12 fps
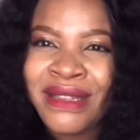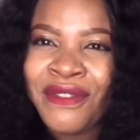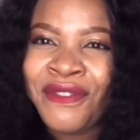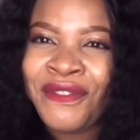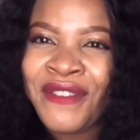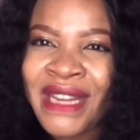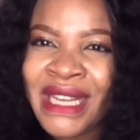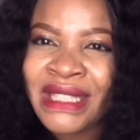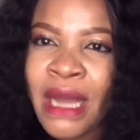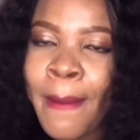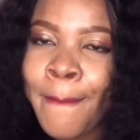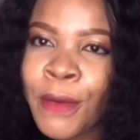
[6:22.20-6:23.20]
the
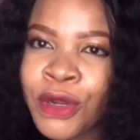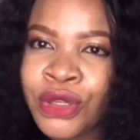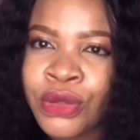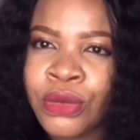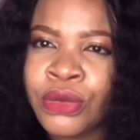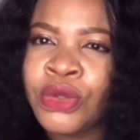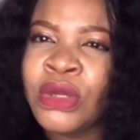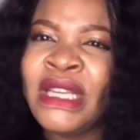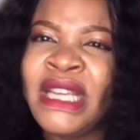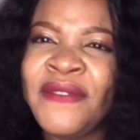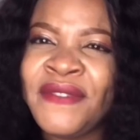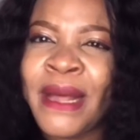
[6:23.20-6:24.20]
financial muscle to
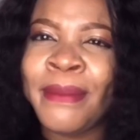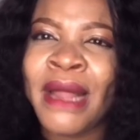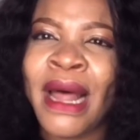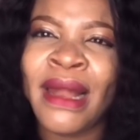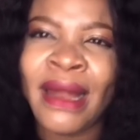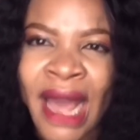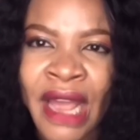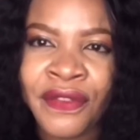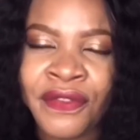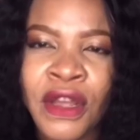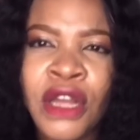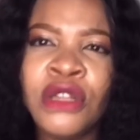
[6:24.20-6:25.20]
give them that
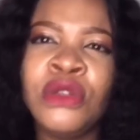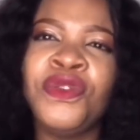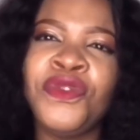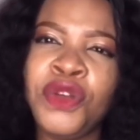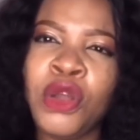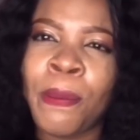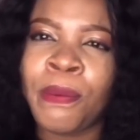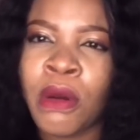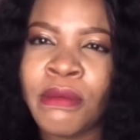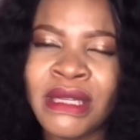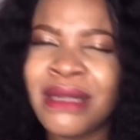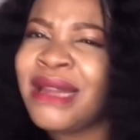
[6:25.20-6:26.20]
life, to fulfill your
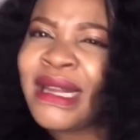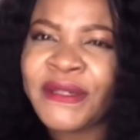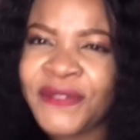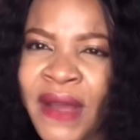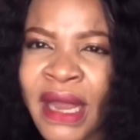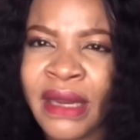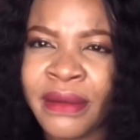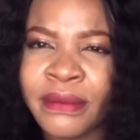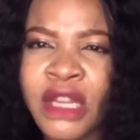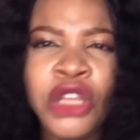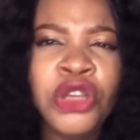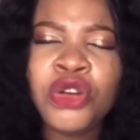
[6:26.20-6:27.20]
promises, that's fine.
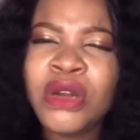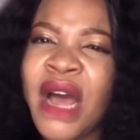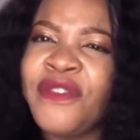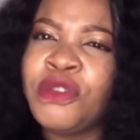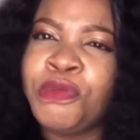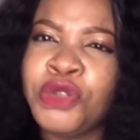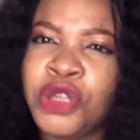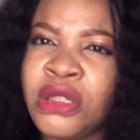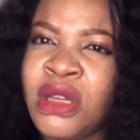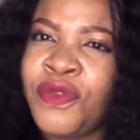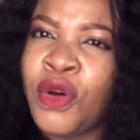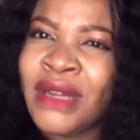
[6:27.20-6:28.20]
You don't have to put
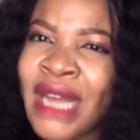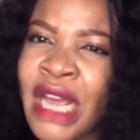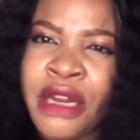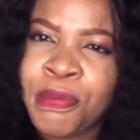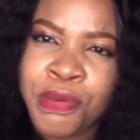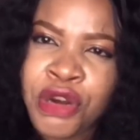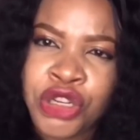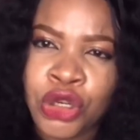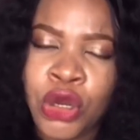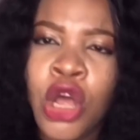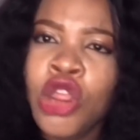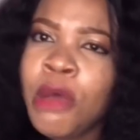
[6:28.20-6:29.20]
yourself under any pressure.
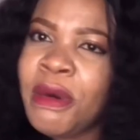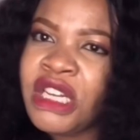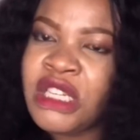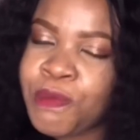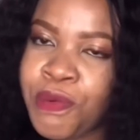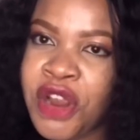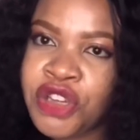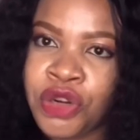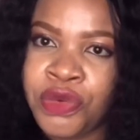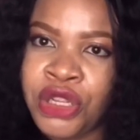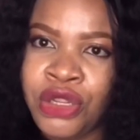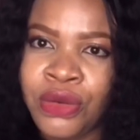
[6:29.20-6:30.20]
Nobody's
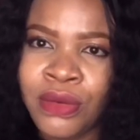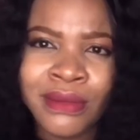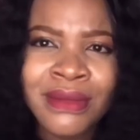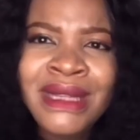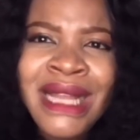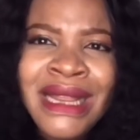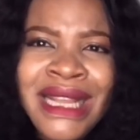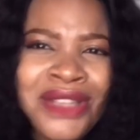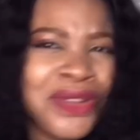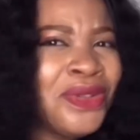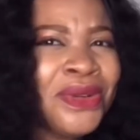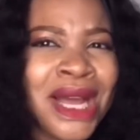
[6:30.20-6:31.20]
pressuring you. The
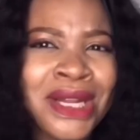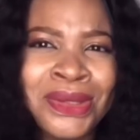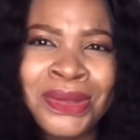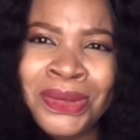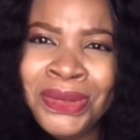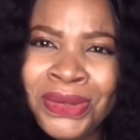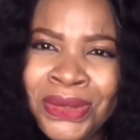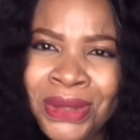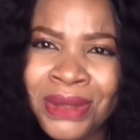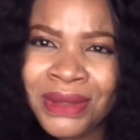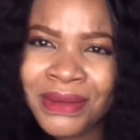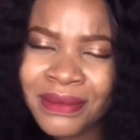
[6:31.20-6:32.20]
little you can do, you do.